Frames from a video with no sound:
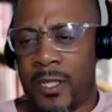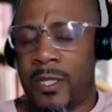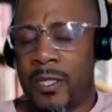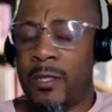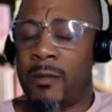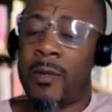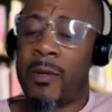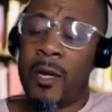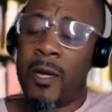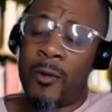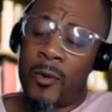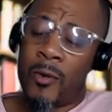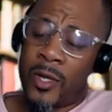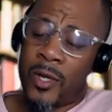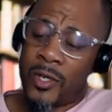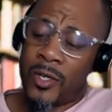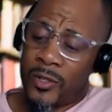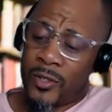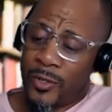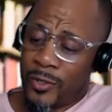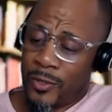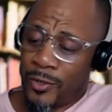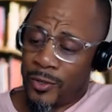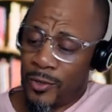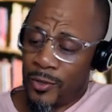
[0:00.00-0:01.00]
And my question
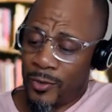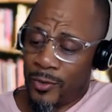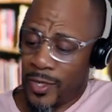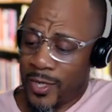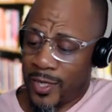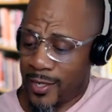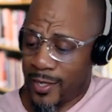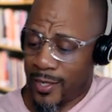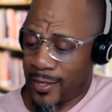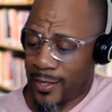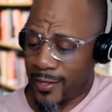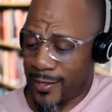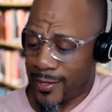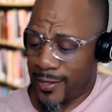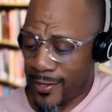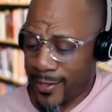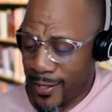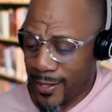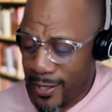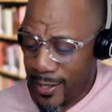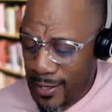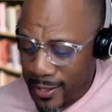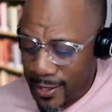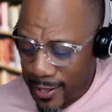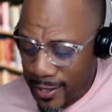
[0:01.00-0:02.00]
to you is,
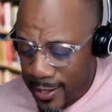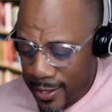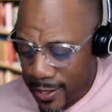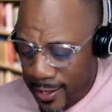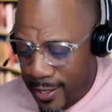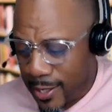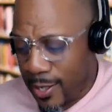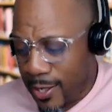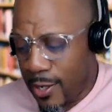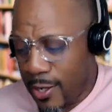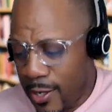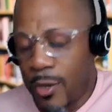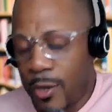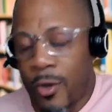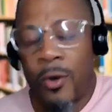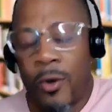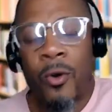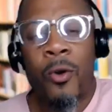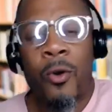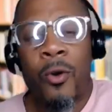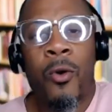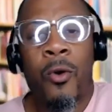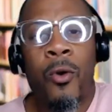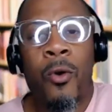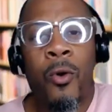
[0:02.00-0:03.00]

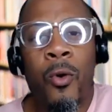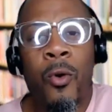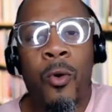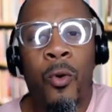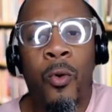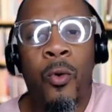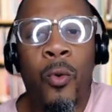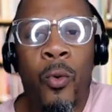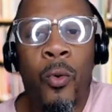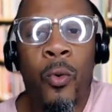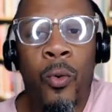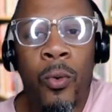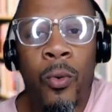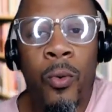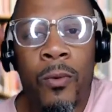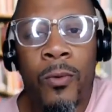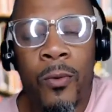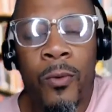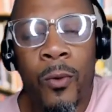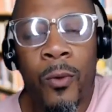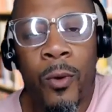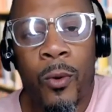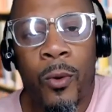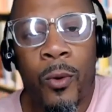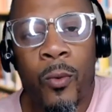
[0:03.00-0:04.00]
who
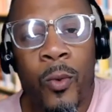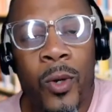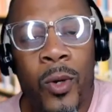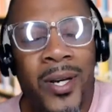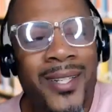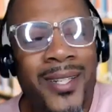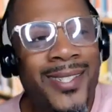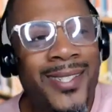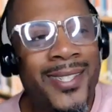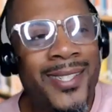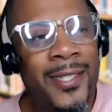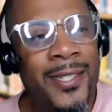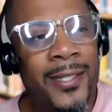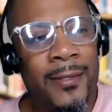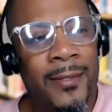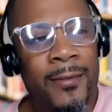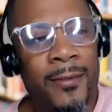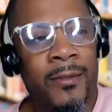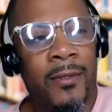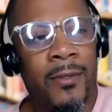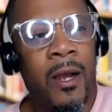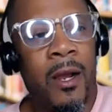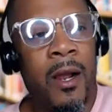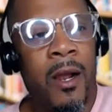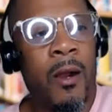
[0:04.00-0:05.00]
or what
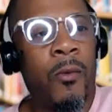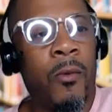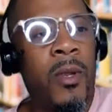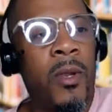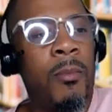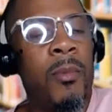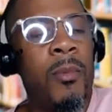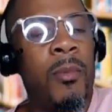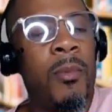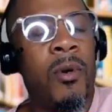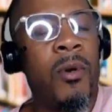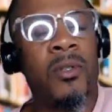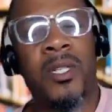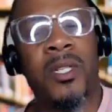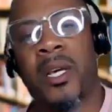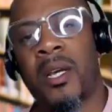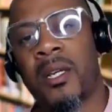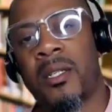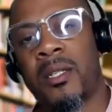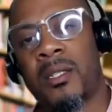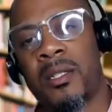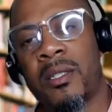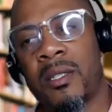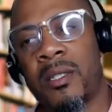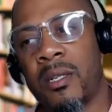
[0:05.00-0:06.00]
are we most
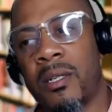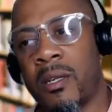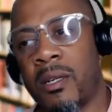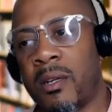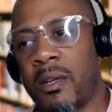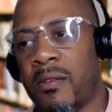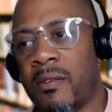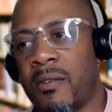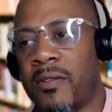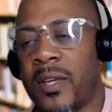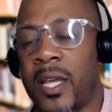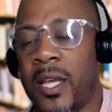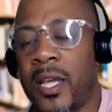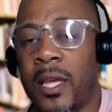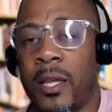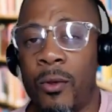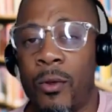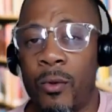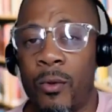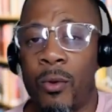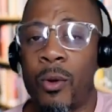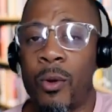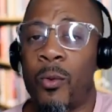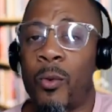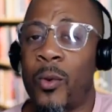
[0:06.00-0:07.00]
conscious of, and
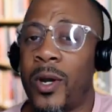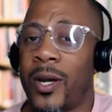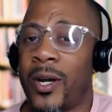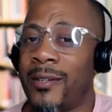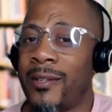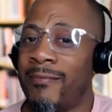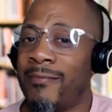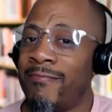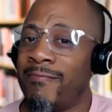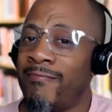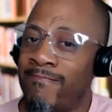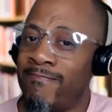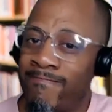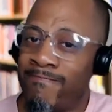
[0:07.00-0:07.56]
who or what